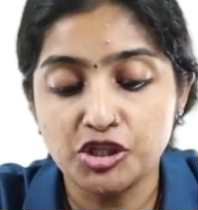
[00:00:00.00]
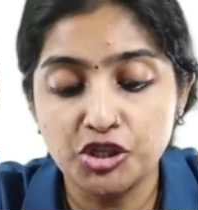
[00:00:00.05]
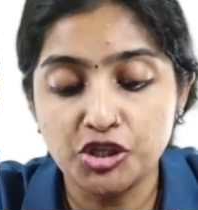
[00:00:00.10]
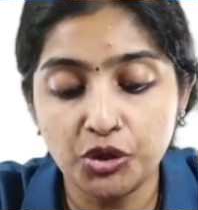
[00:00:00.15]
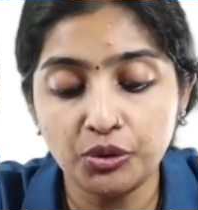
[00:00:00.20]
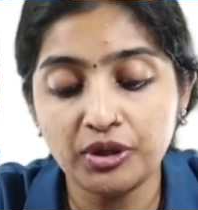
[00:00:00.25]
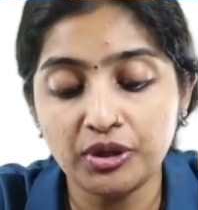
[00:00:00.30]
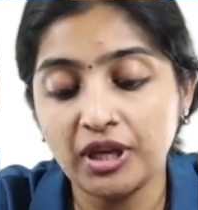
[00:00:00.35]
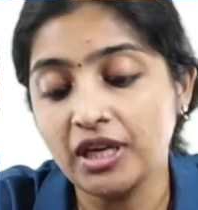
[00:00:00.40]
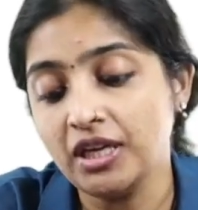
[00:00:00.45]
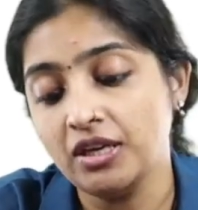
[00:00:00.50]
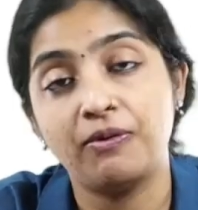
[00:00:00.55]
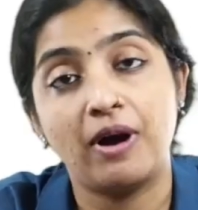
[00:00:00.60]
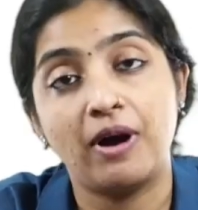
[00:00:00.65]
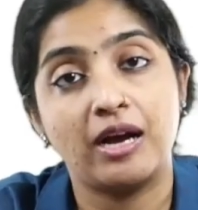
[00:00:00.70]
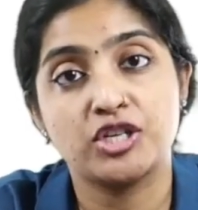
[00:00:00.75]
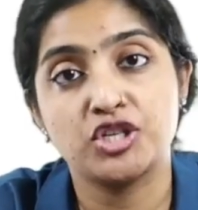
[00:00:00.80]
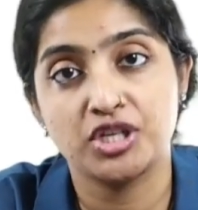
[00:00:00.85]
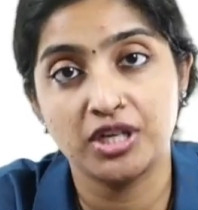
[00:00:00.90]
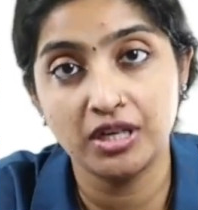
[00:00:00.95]
during
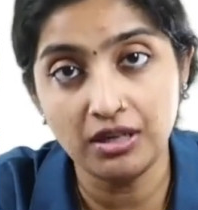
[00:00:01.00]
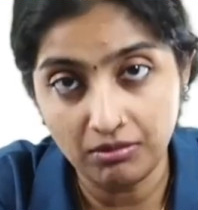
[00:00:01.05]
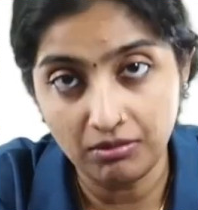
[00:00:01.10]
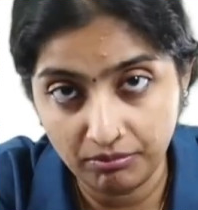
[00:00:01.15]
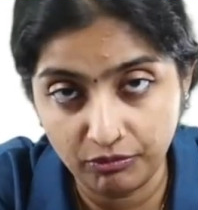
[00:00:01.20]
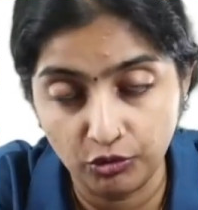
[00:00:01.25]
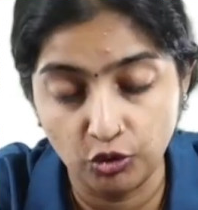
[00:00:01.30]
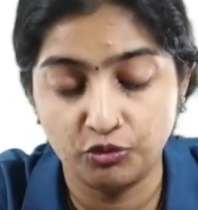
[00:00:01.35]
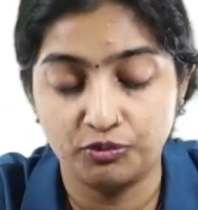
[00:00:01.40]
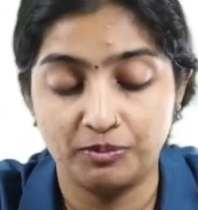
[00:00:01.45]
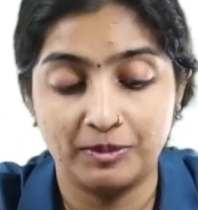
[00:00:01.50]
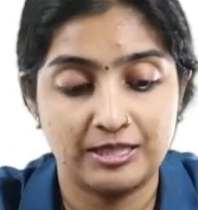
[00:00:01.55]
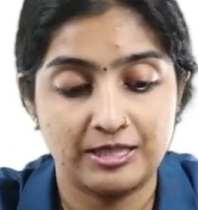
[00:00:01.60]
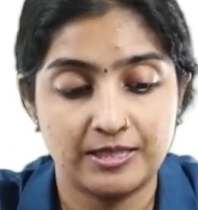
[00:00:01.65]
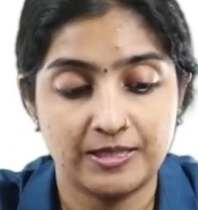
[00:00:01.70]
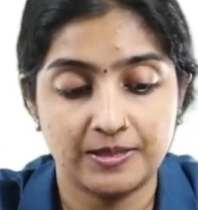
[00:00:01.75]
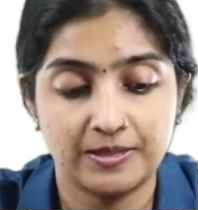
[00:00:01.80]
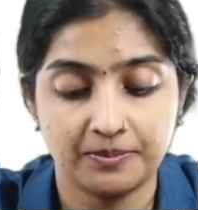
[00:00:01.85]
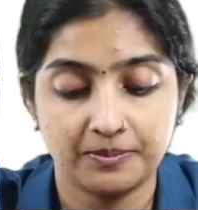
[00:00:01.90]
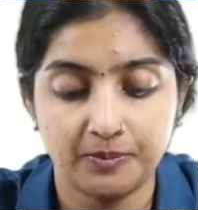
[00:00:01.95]
functional
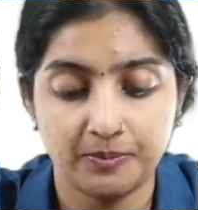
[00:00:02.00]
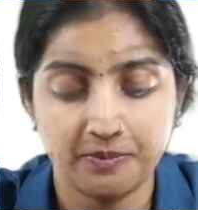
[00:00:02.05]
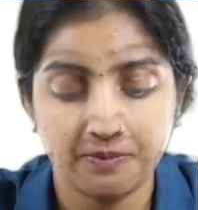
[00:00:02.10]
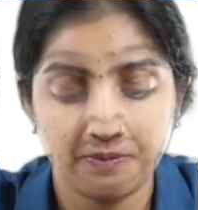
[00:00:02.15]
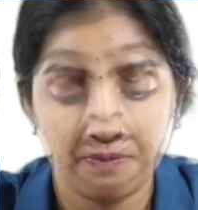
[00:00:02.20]
movements.